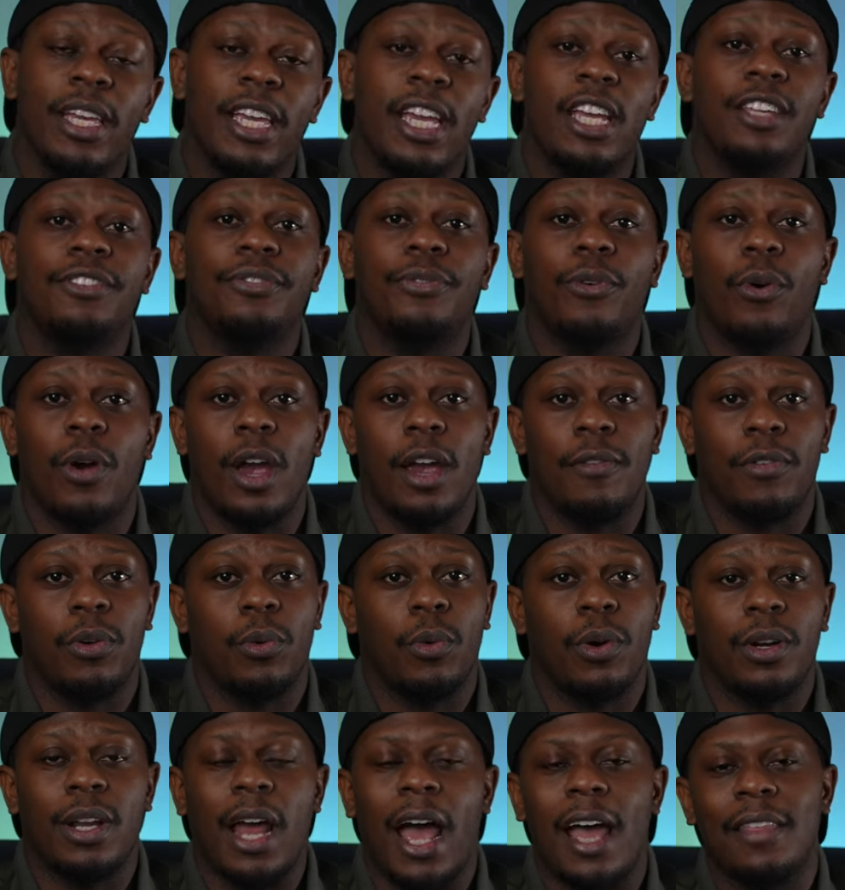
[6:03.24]
is for
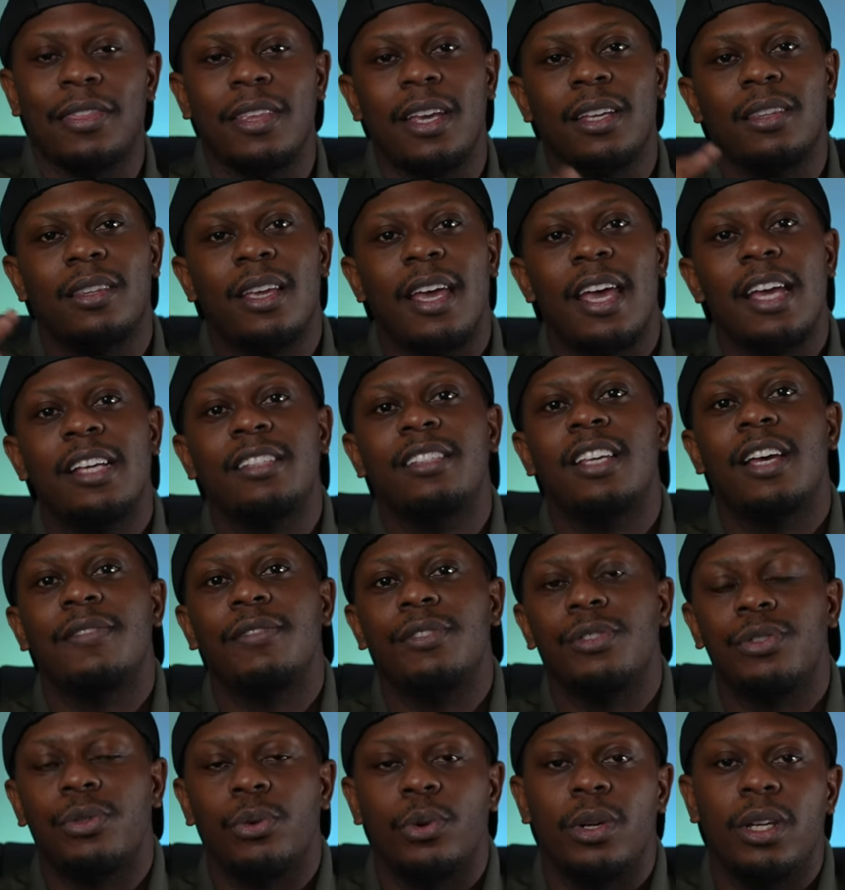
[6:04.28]
everyone. I think the
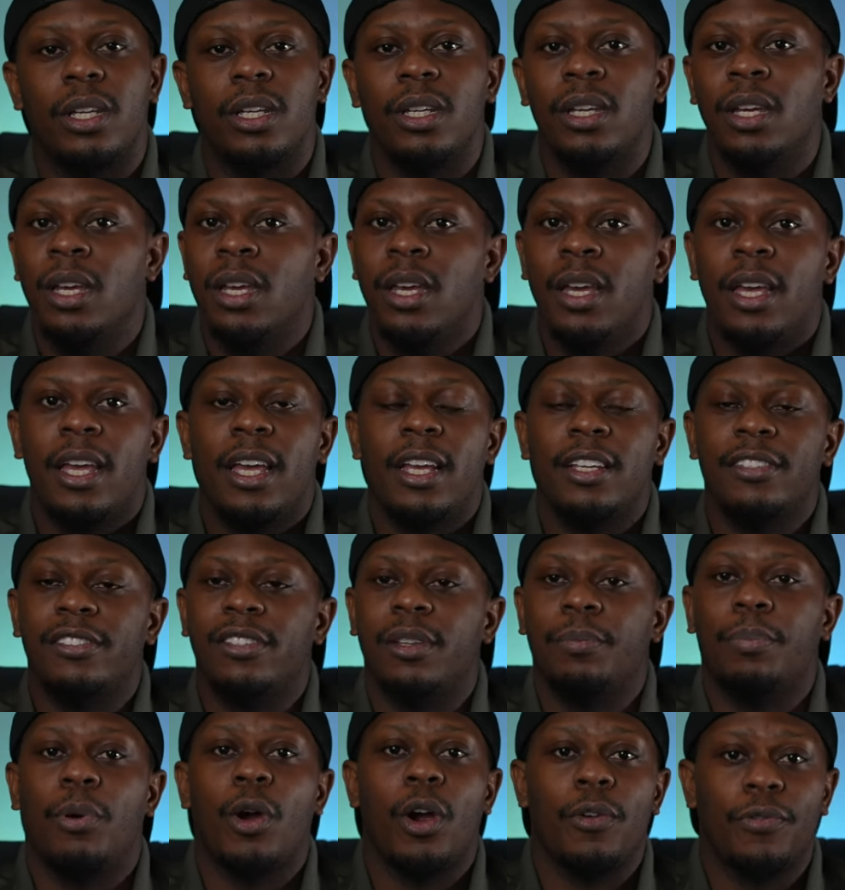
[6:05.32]
A7 III is
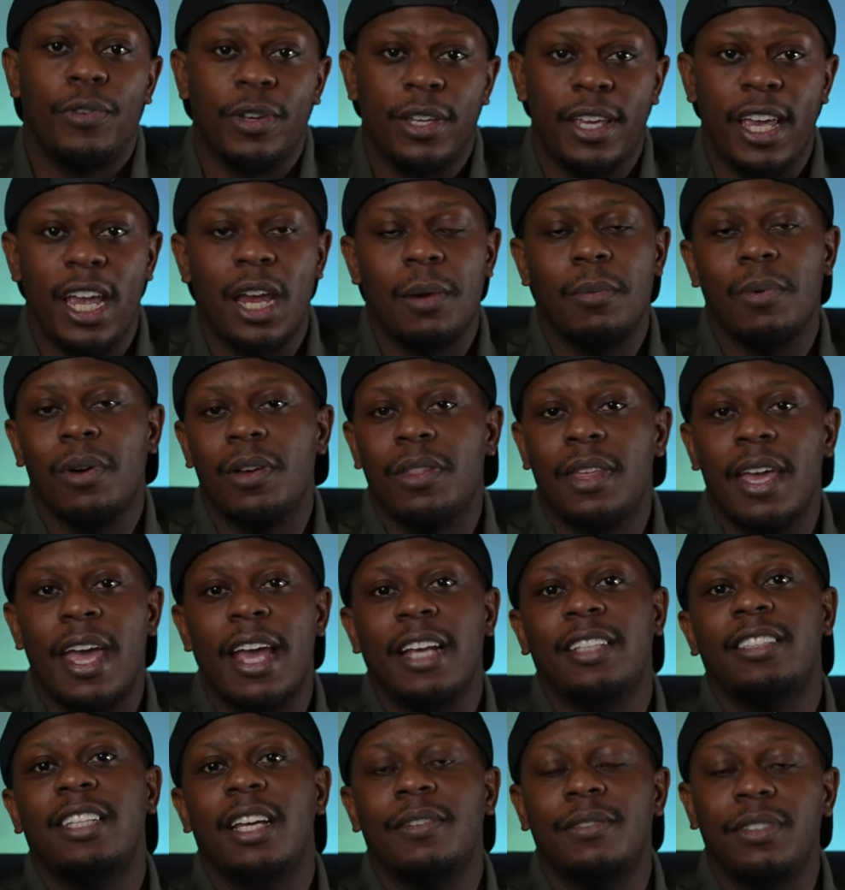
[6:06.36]
the perfect camera. The
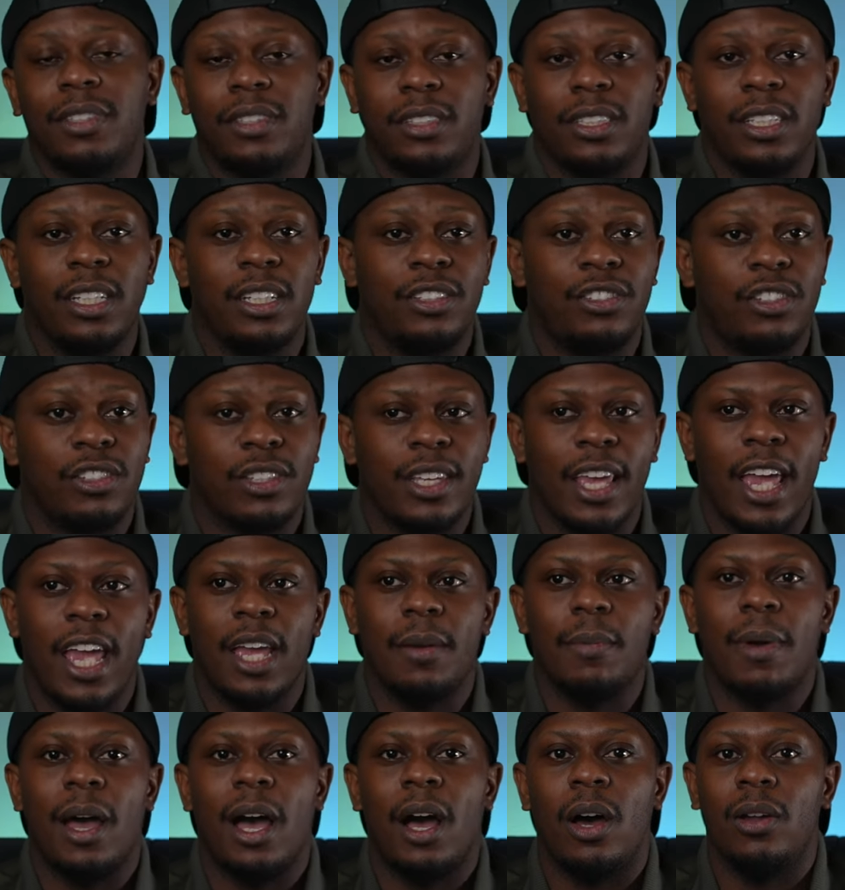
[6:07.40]
A7C just
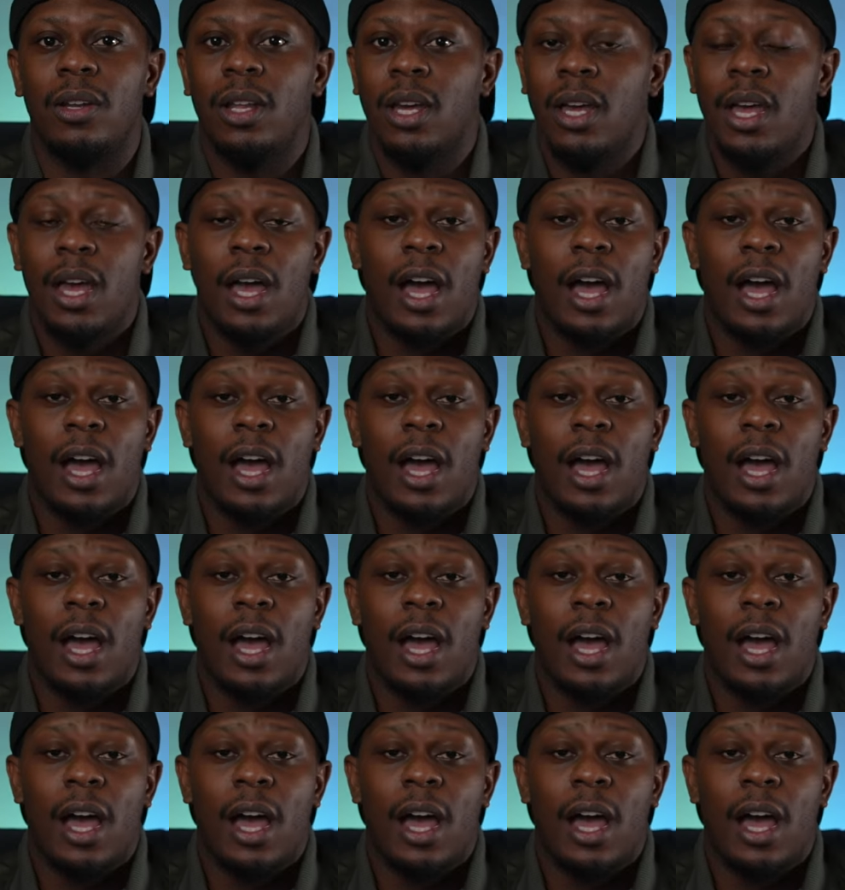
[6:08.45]
came out.